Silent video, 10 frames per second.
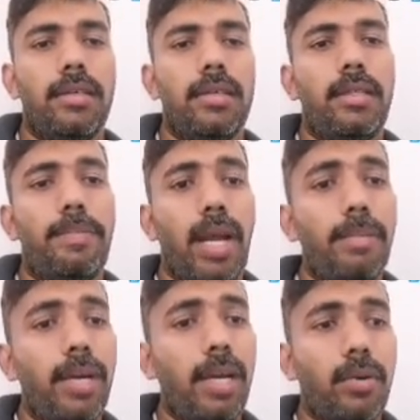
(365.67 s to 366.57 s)
The
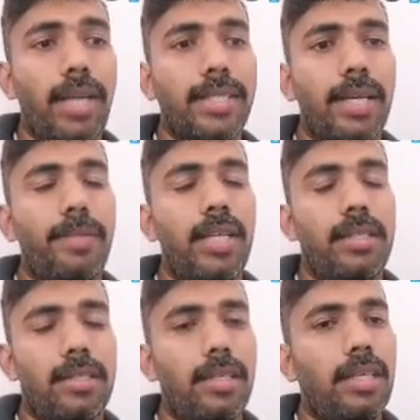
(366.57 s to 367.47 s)
primary transcript
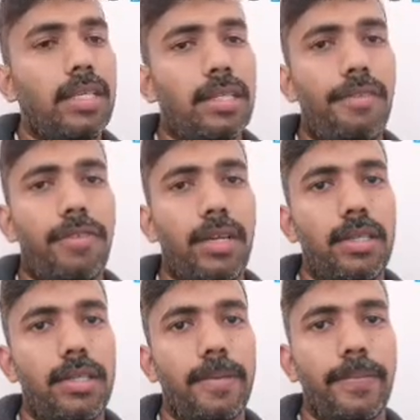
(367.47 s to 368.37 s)
is
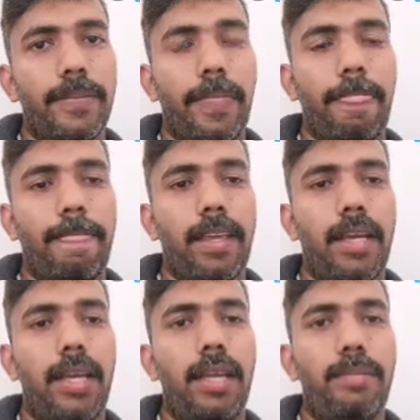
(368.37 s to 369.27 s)
different.
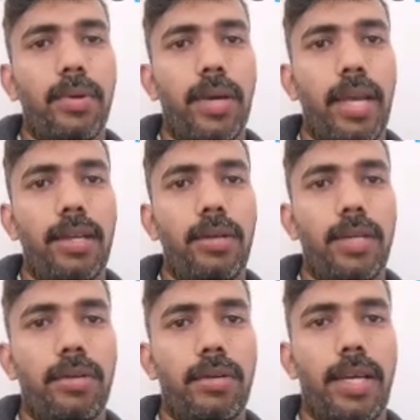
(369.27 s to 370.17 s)
In
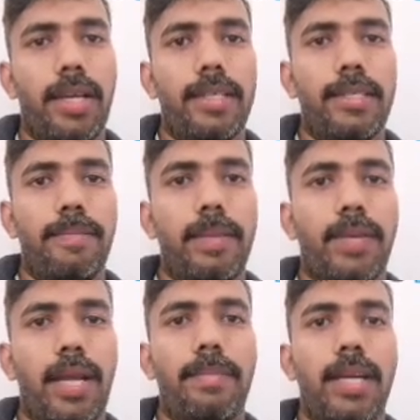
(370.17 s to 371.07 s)
prokaryotic organism, the
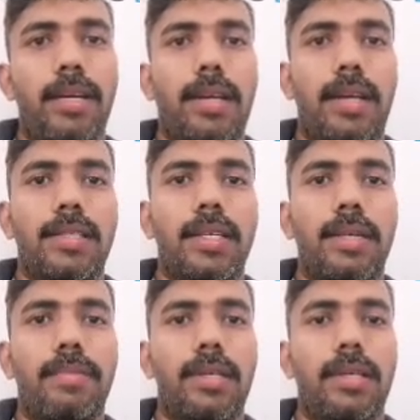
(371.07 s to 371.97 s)
primary
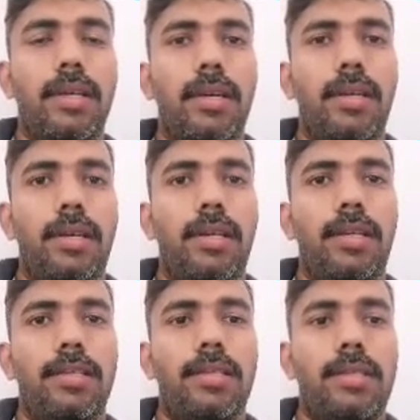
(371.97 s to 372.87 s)
transcript
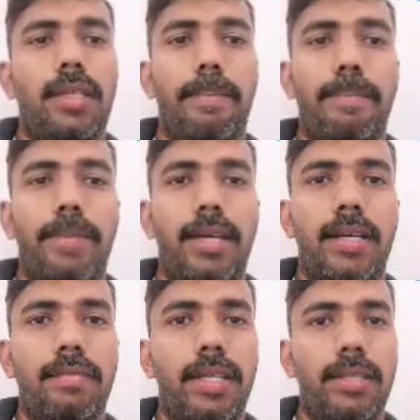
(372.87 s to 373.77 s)
is
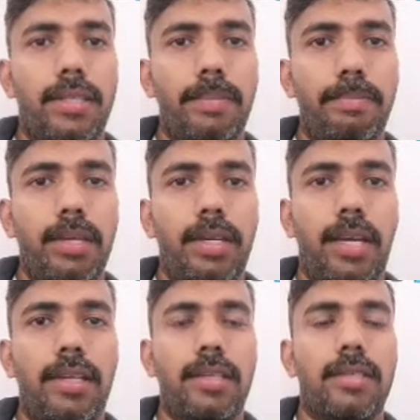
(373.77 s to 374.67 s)
comparatively simple
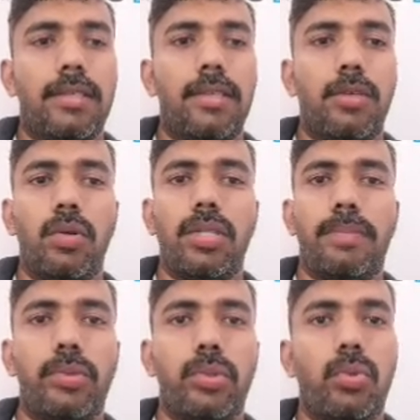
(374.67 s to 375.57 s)
and is not
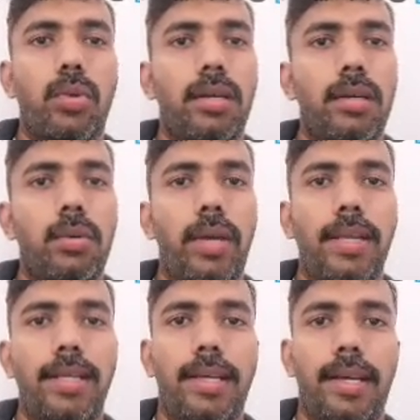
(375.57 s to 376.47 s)
supposed to undergo
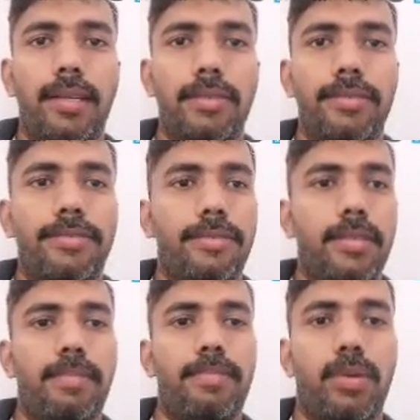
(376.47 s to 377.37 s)
any kind of
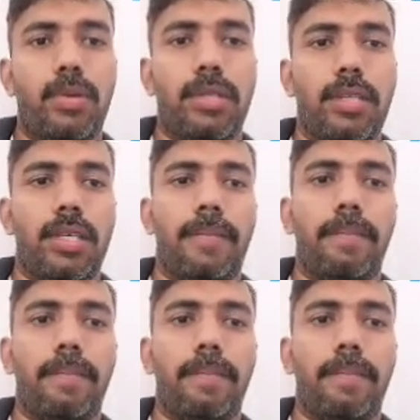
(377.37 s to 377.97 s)
processing.